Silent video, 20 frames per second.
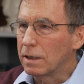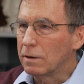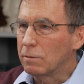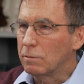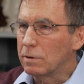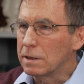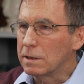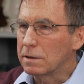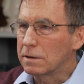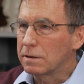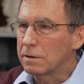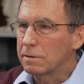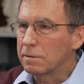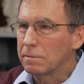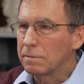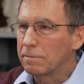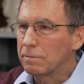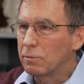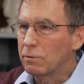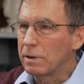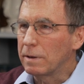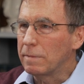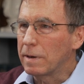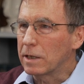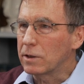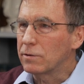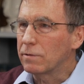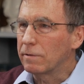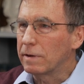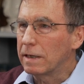that it was pretty
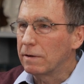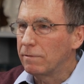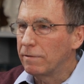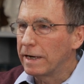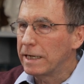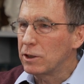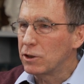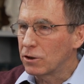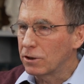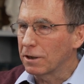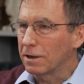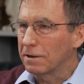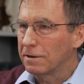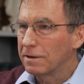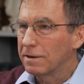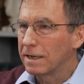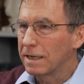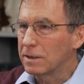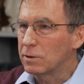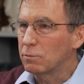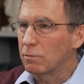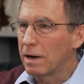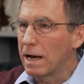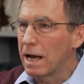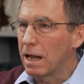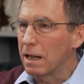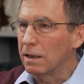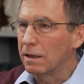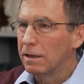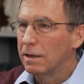much of an adventure as
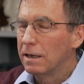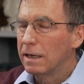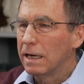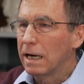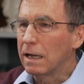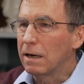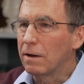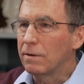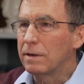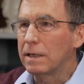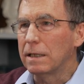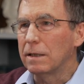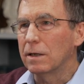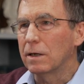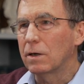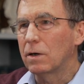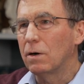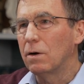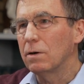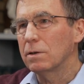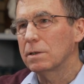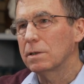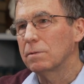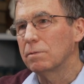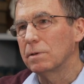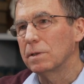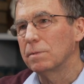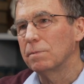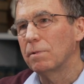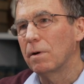well. And I think the
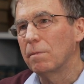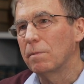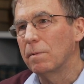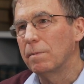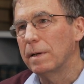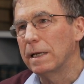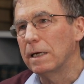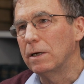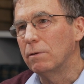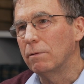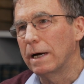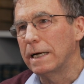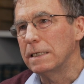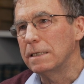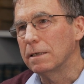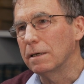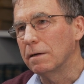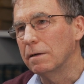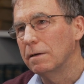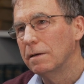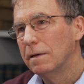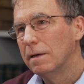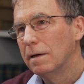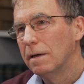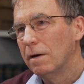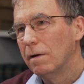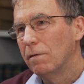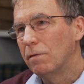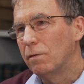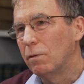cost was probably greater
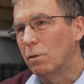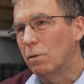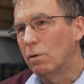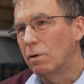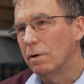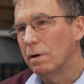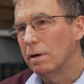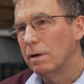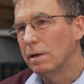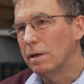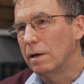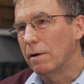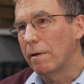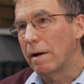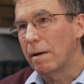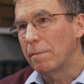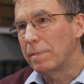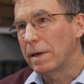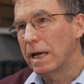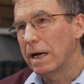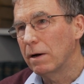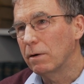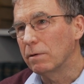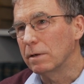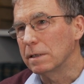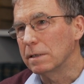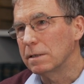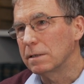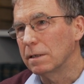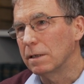for you know our
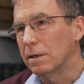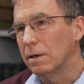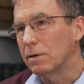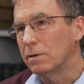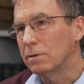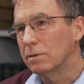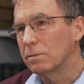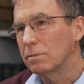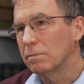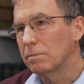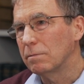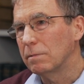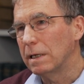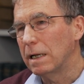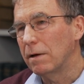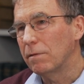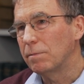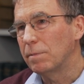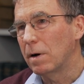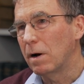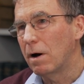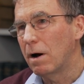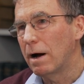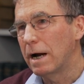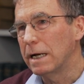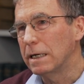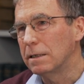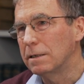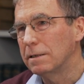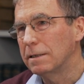parents and those we left
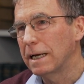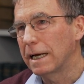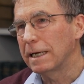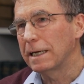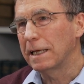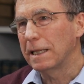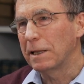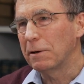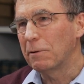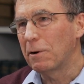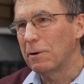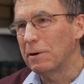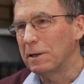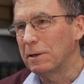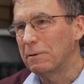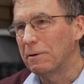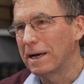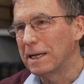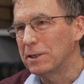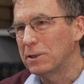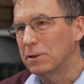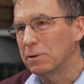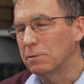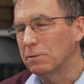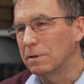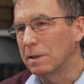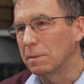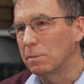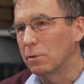behind taking their only grandchildren